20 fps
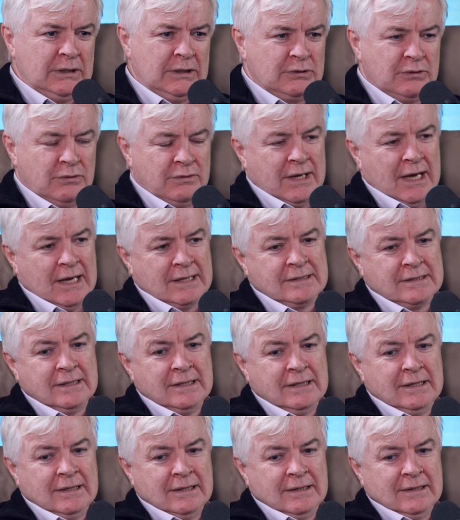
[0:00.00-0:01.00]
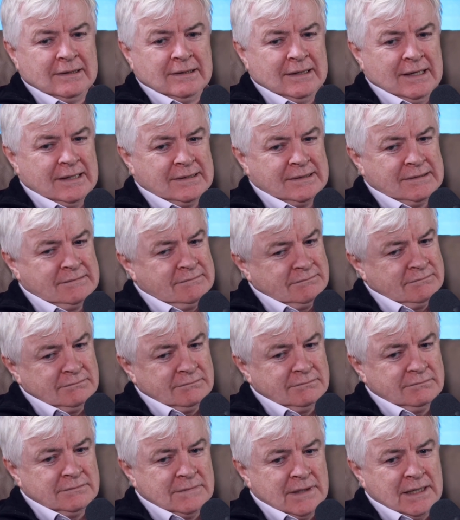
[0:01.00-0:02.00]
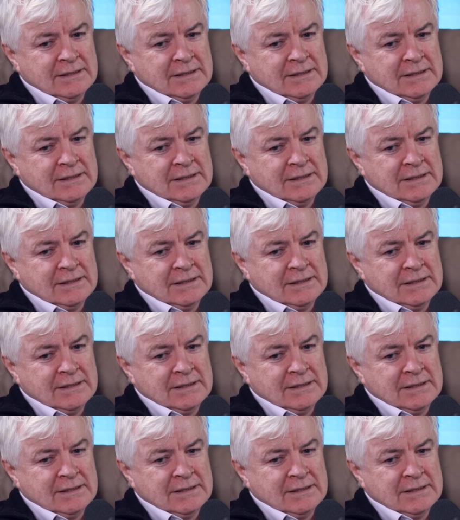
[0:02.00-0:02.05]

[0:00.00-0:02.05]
want to do that. And I says, mm.